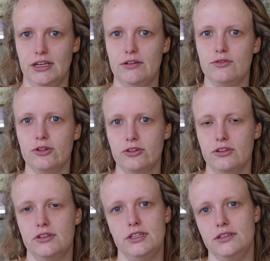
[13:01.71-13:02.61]
If not
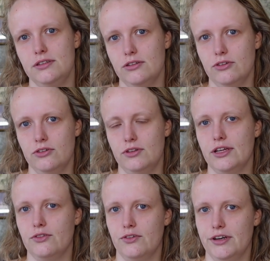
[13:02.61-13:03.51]
the details,
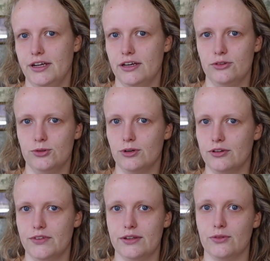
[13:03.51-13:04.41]
that's fine, I can do all
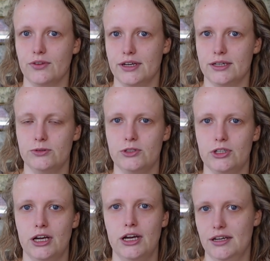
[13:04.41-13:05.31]
of that on the couch
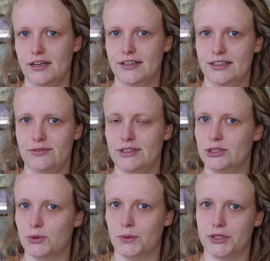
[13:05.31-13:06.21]
in the
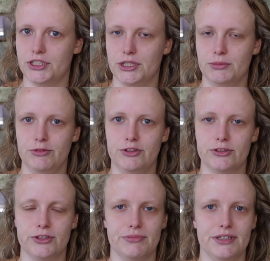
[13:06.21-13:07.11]
evenings while watching a movie or
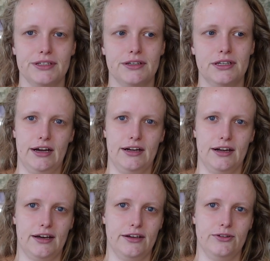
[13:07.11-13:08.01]
something. I'd
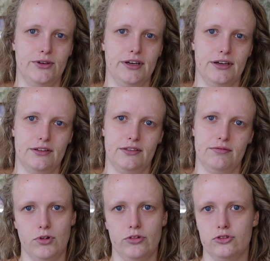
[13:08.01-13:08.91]
like to get
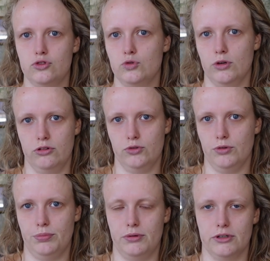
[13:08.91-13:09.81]
all the
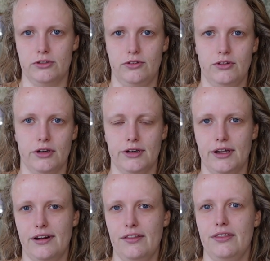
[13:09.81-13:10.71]
structural parts done,
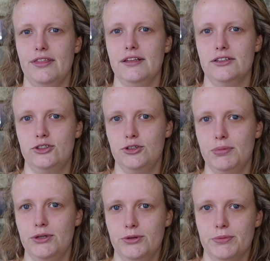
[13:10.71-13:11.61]
and I think that should
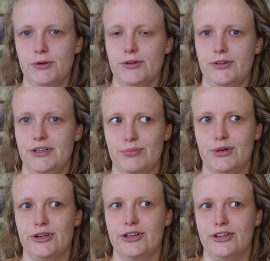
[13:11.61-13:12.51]
be doable,
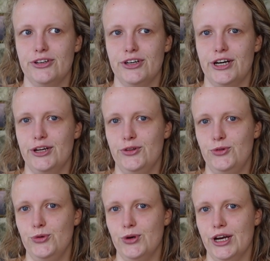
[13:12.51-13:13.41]
but I
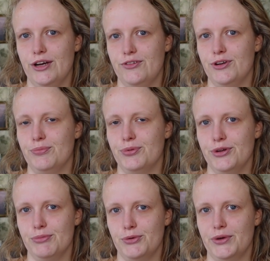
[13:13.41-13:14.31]
do have an
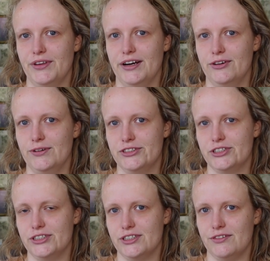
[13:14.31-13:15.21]
appointment with the
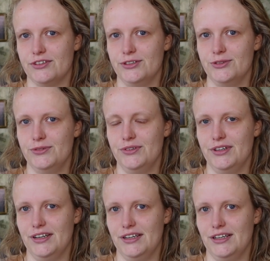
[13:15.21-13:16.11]
hairdresser this afternoon,
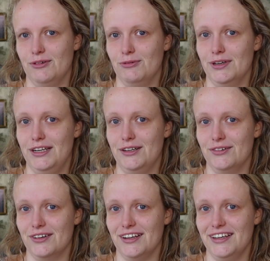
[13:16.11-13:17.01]
and I really
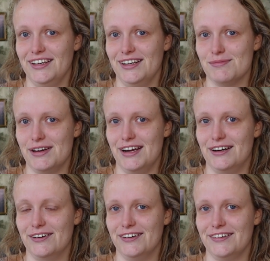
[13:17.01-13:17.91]
don't like getting my
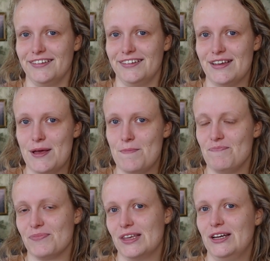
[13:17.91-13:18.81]
hair cut.
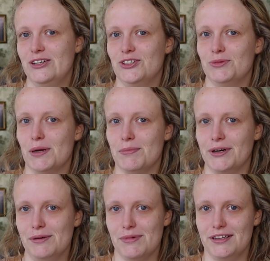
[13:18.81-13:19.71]
So my
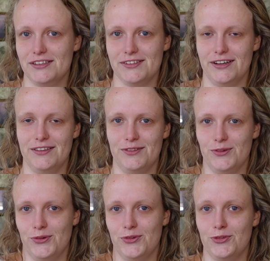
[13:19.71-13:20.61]
body might decide
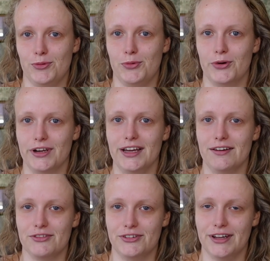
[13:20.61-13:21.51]
to stop working
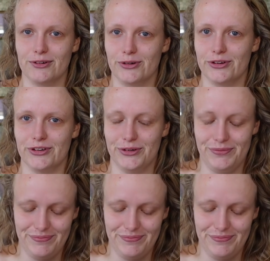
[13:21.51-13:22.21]
after an hour or so.